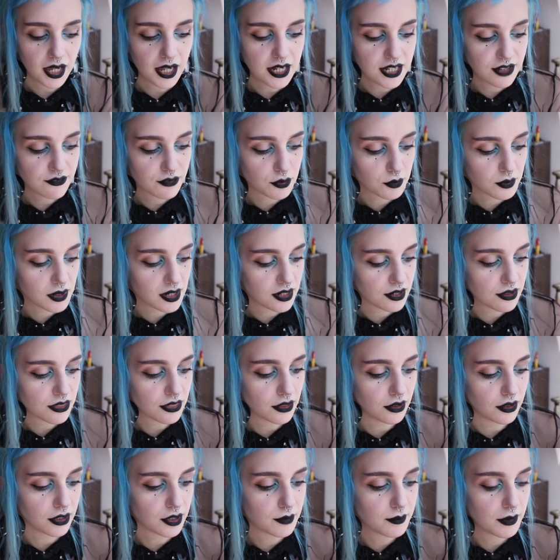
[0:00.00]
I never really
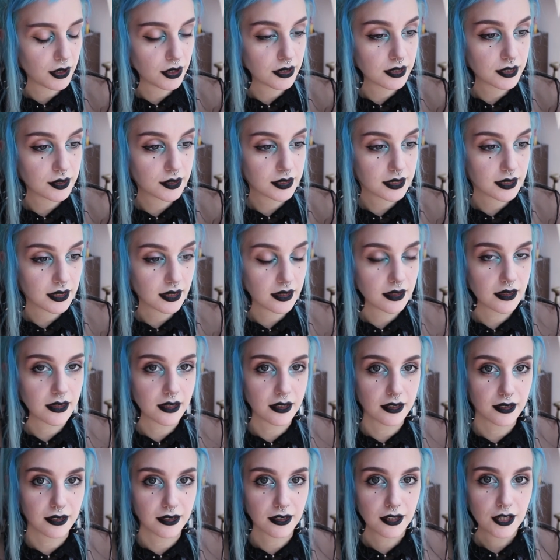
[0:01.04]
thought about it.
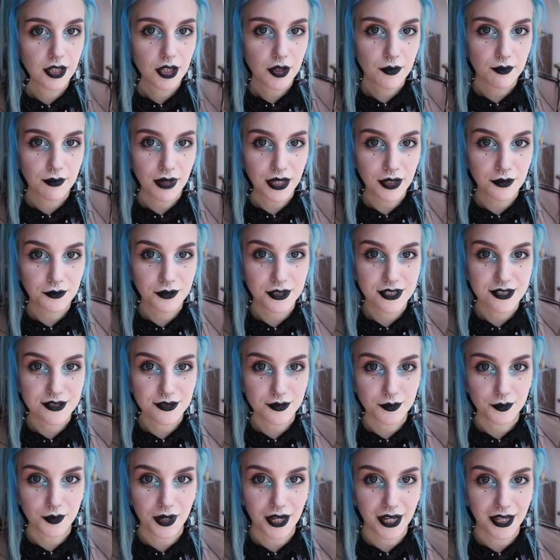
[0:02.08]
The main reason
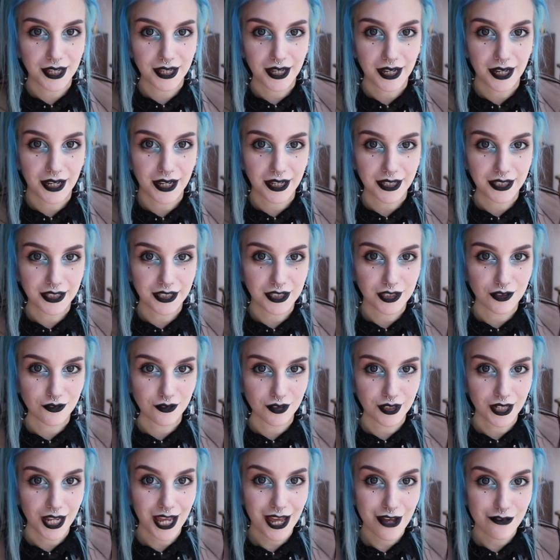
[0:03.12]
why I
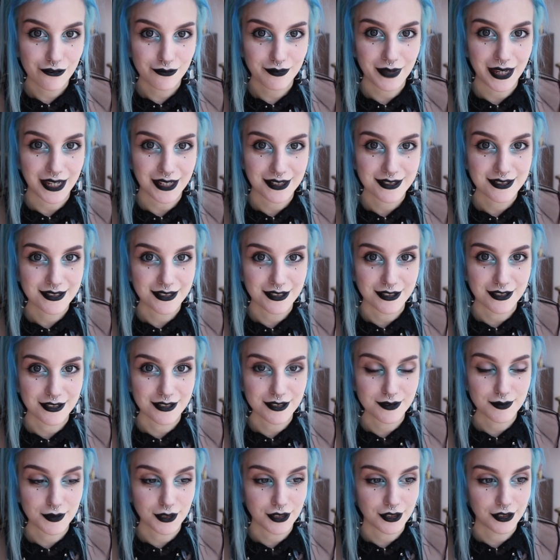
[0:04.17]
even have bangs
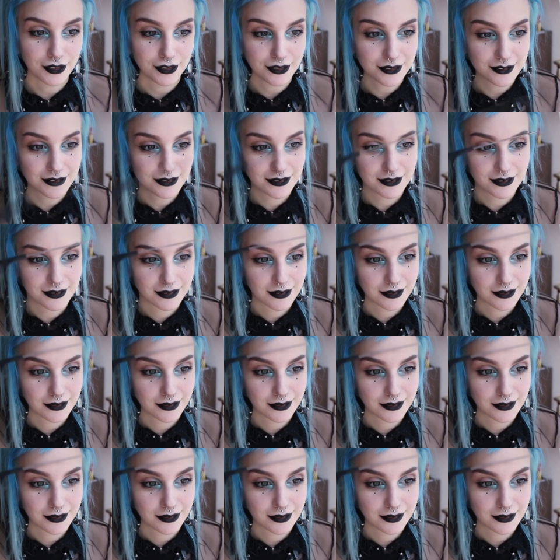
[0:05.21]
is because